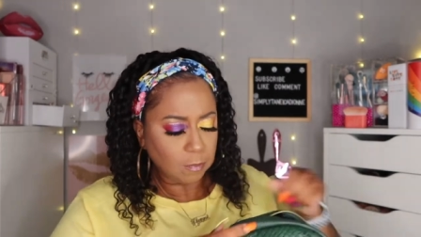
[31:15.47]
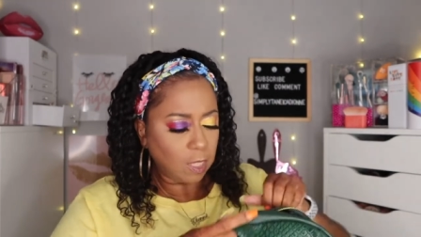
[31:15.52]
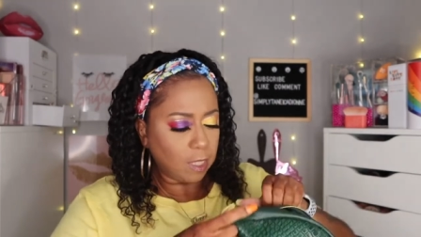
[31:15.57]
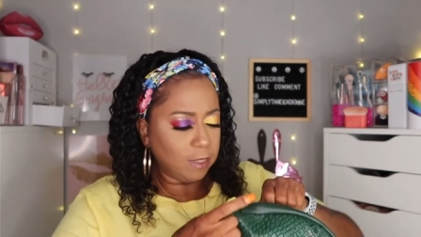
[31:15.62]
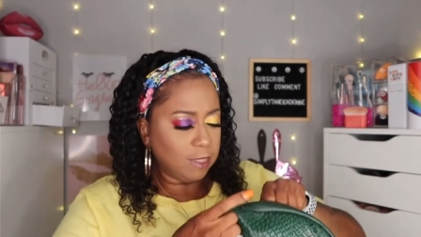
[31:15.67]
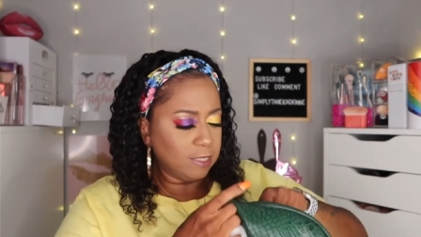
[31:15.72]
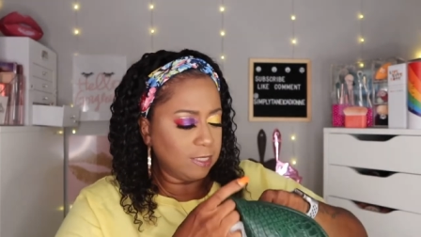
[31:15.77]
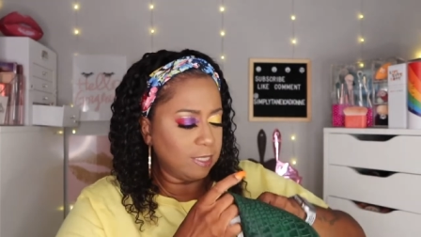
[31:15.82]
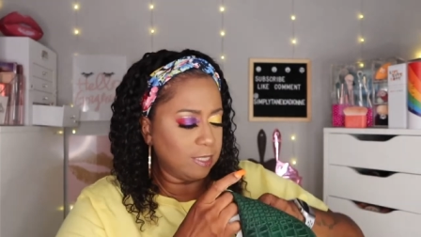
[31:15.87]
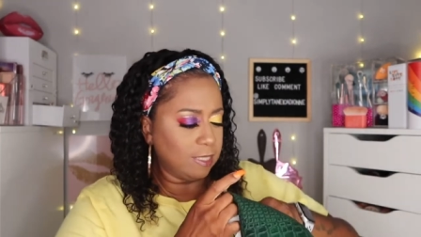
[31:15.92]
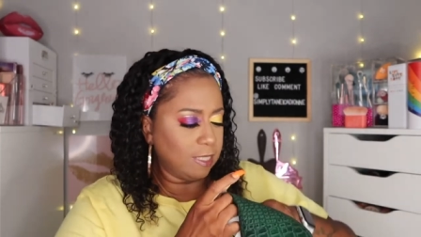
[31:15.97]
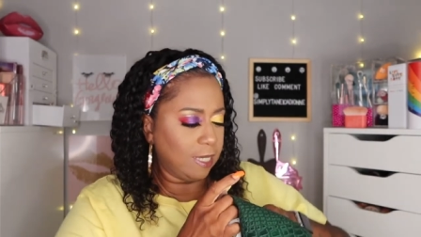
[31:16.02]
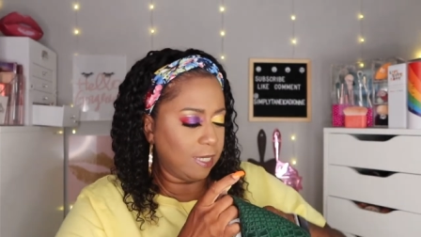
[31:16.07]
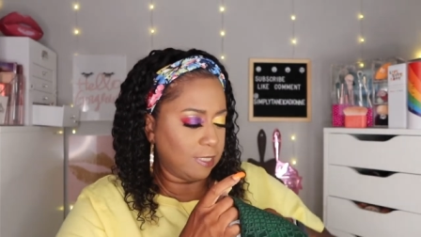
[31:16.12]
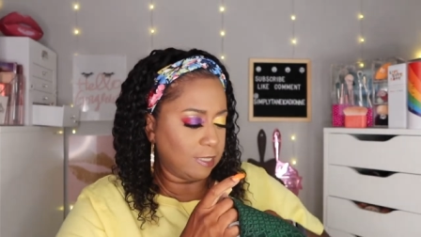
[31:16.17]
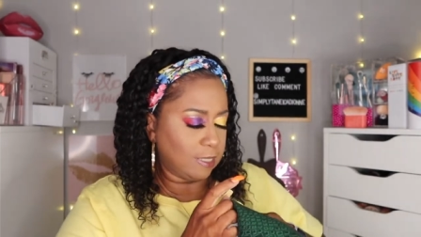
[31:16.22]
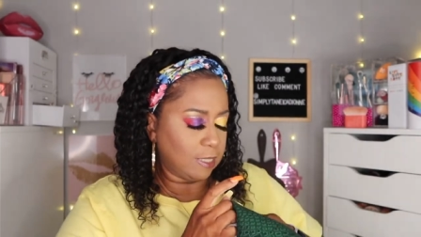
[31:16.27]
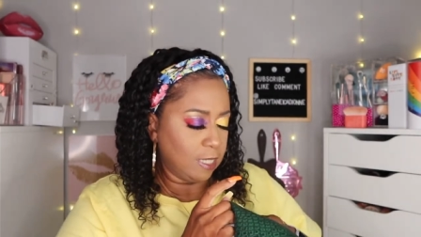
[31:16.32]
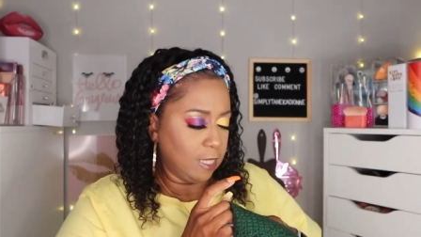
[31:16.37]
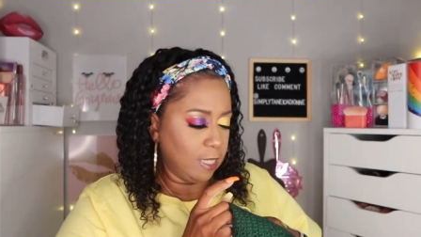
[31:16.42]
This is
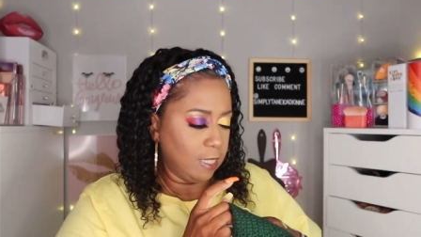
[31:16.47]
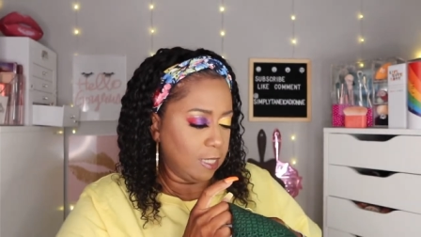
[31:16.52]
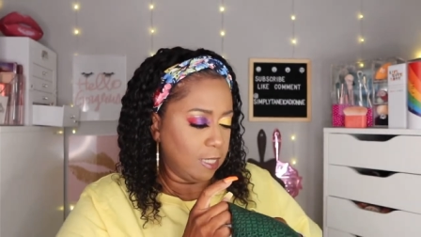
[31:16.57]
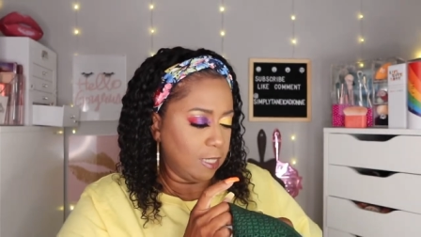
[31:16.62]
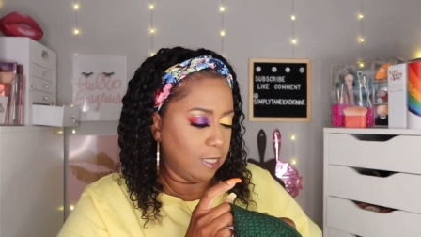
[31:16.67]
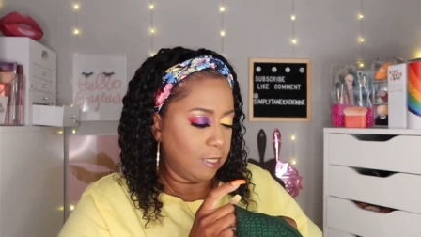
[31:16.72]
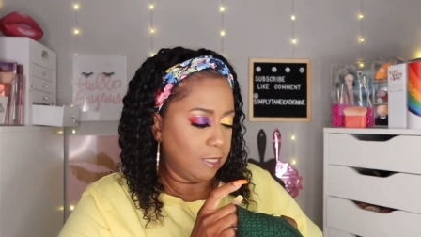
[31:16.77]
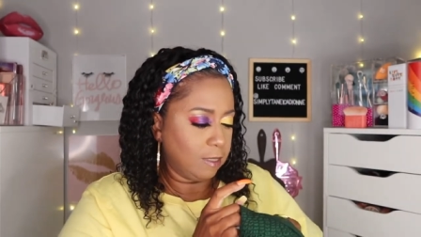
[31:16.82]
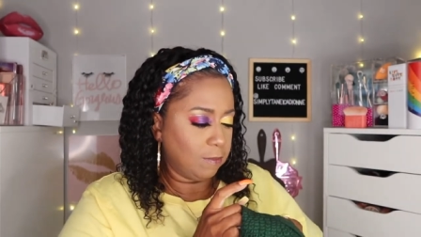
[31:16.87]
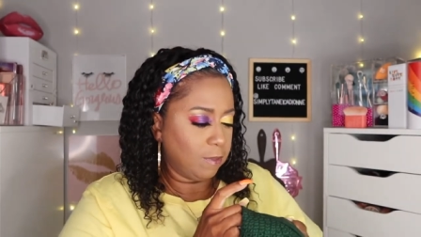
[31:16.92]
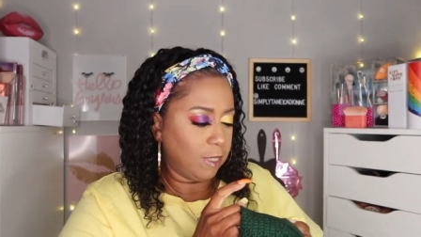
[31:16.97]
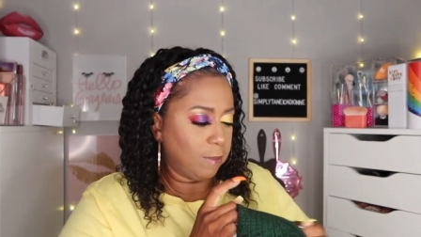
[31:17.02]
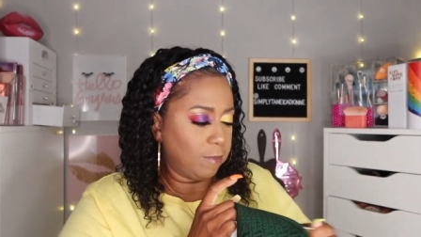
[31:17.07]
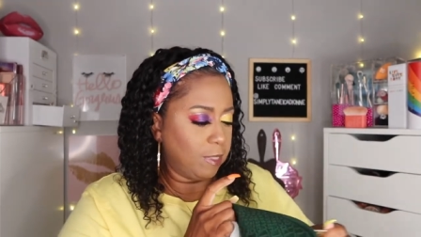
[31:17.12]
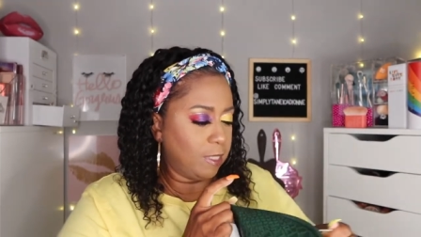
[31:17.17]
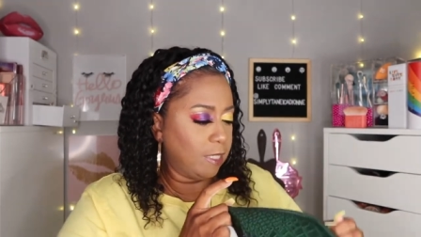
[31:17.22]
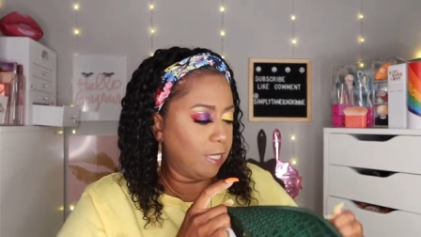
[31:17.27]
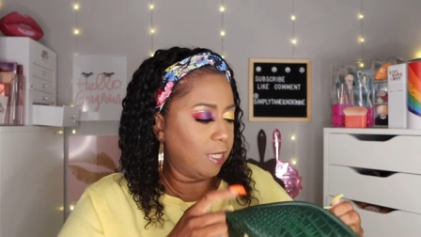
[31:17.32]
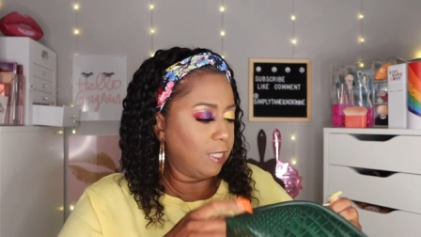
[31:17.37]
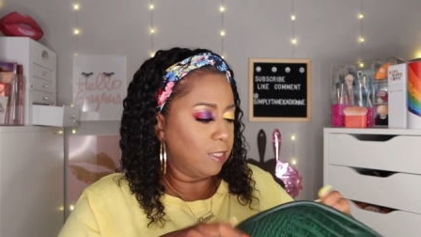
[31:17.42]
nice. This might
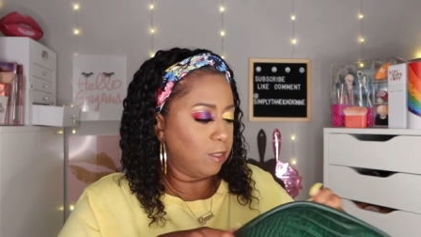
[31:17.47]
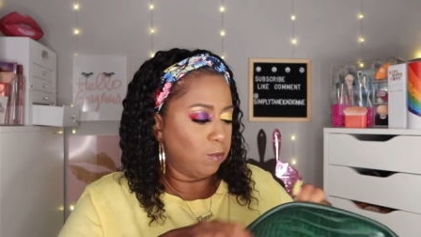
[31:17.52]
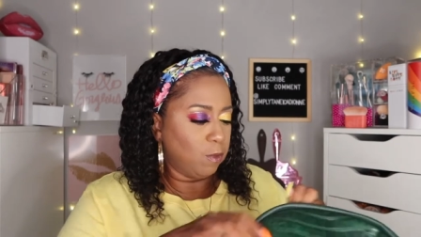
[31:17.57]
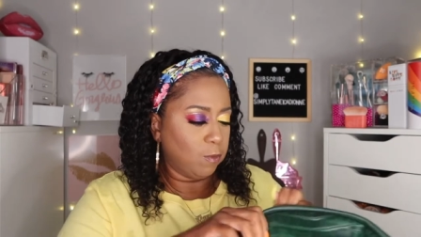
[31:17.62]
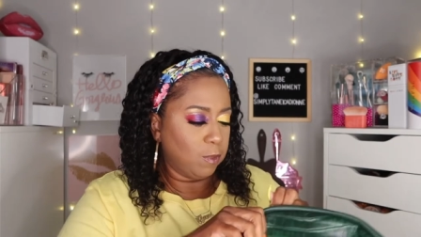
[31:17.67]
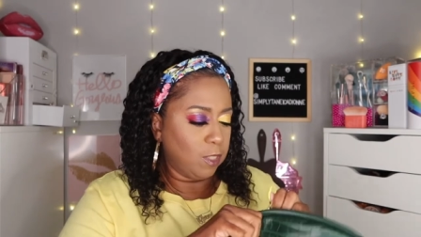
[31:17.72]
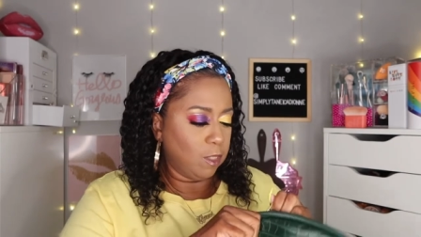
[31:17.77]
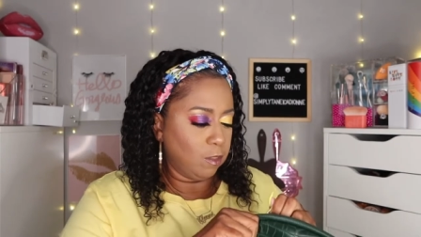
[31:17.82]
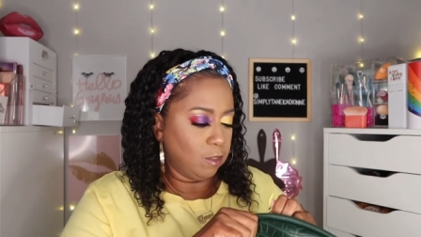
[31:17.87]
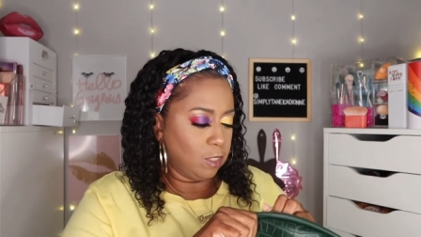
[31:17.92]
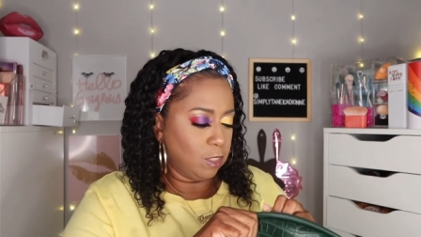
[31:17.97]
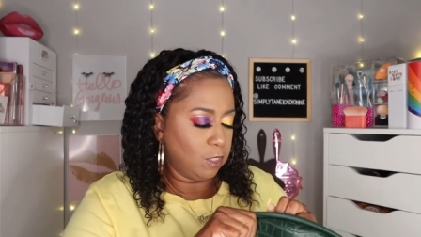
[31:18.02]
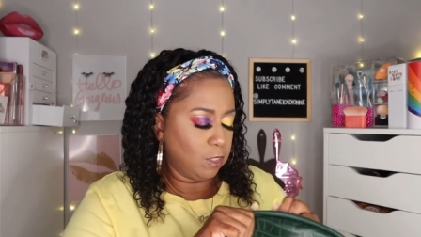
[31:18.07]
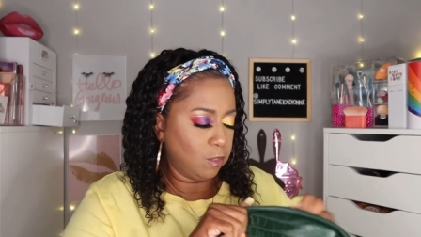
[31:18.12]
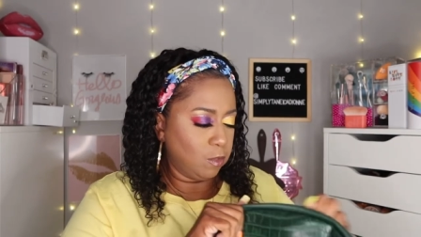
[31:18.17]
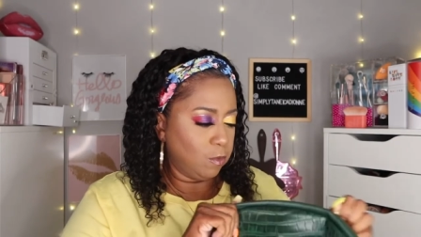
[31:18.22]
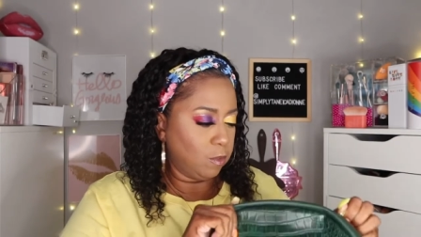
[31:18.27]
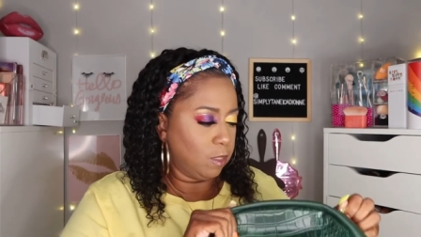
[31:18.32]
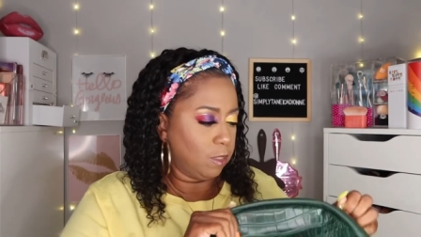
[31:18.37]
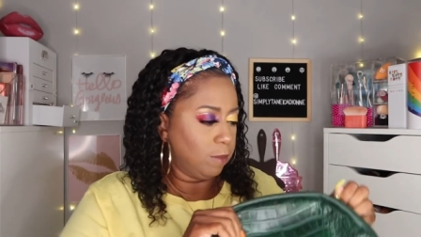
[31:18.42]
be nice when we go
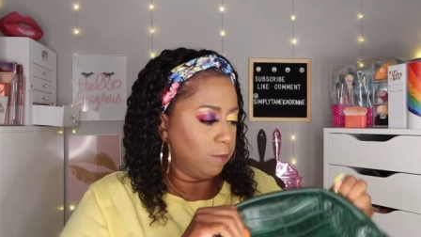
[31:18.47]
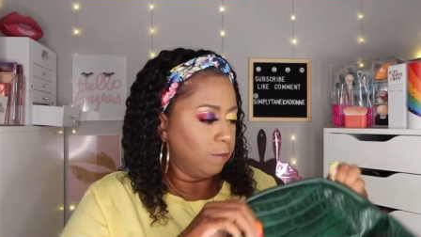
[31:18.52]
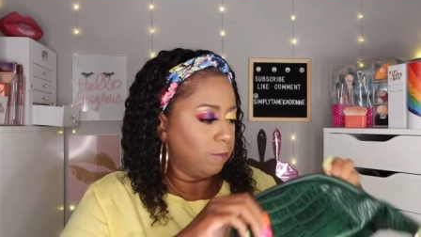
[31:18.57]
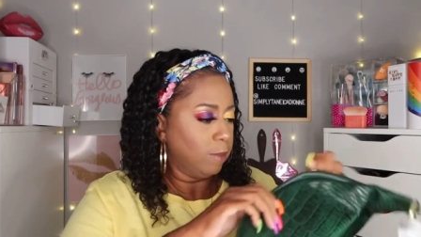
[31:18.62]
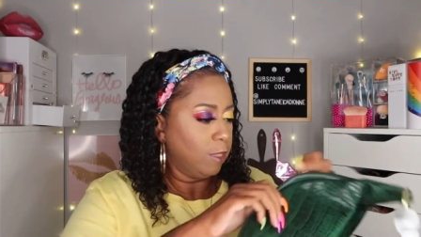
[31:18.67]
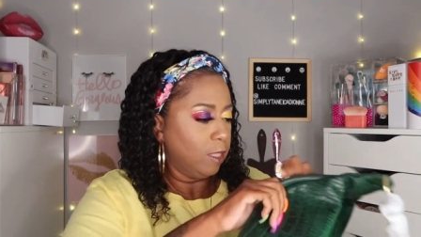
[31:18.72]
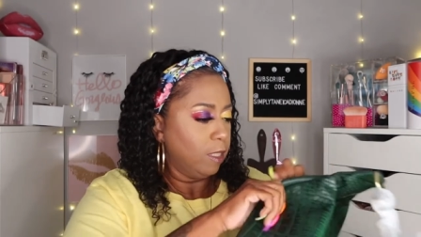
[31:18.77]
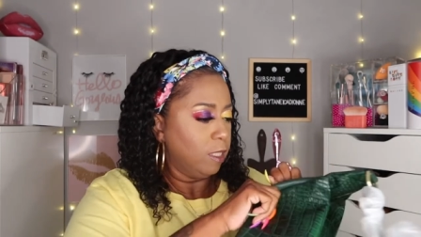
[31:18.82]
to um,